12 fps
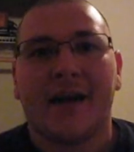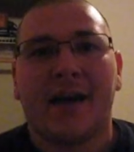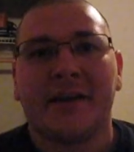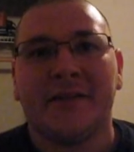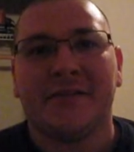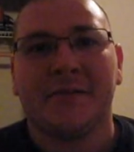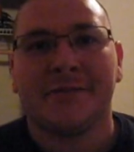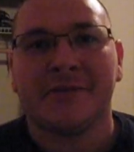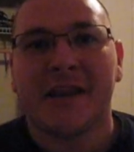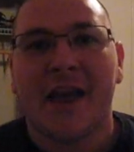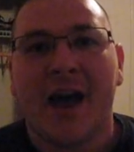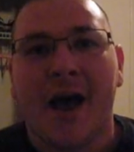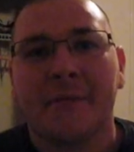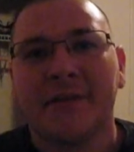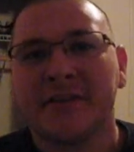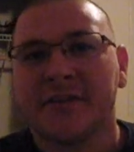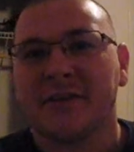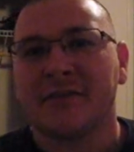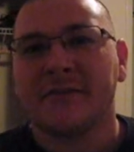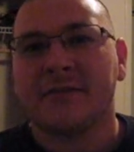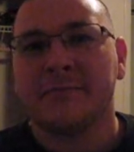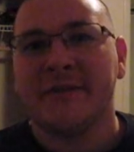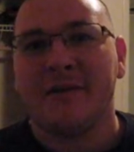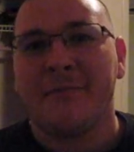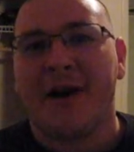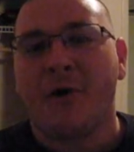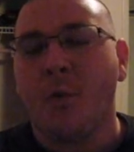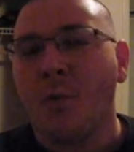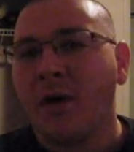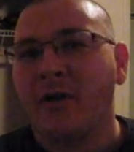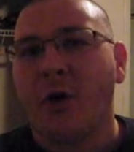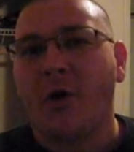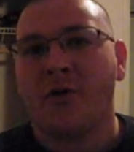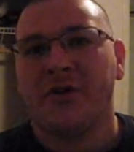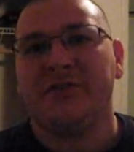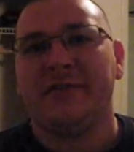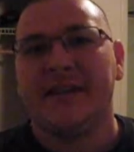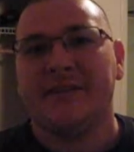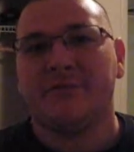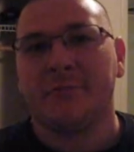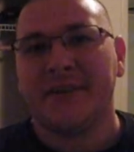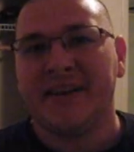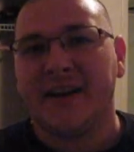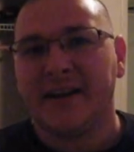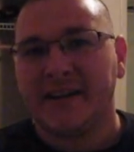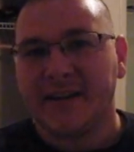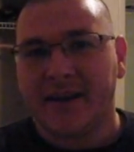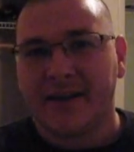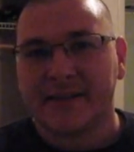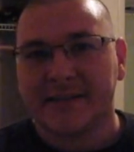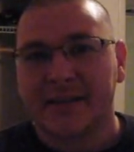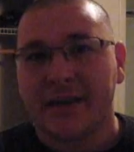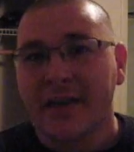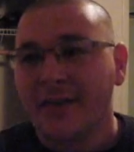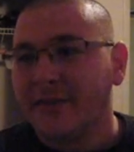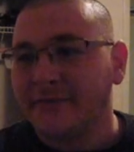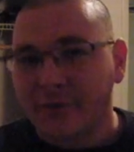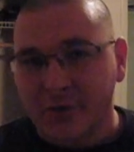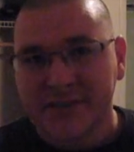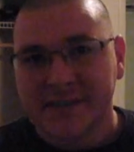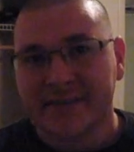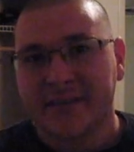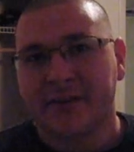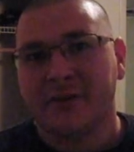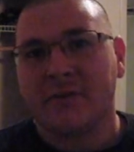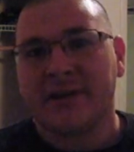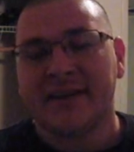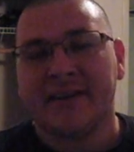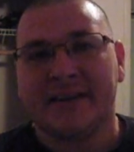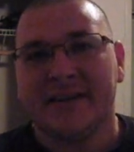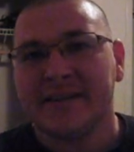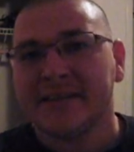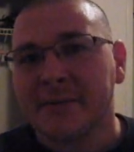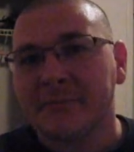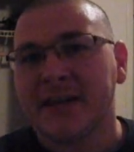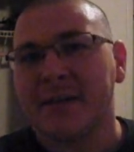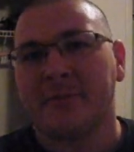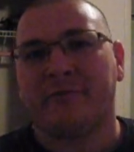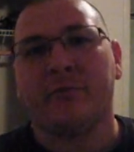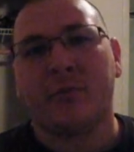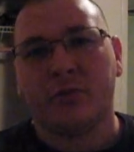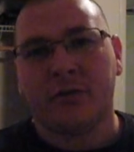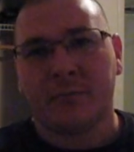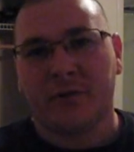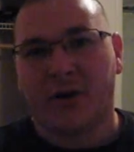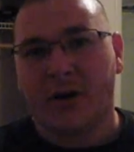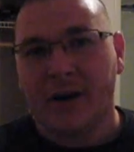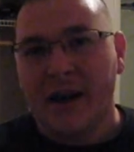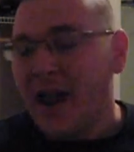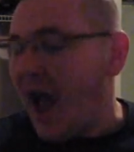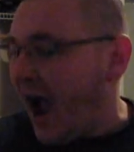Hi YouTubers, I want to talk a little bit about what all you need for p90x. The first thing that you're going to need is some type of pull-up bar.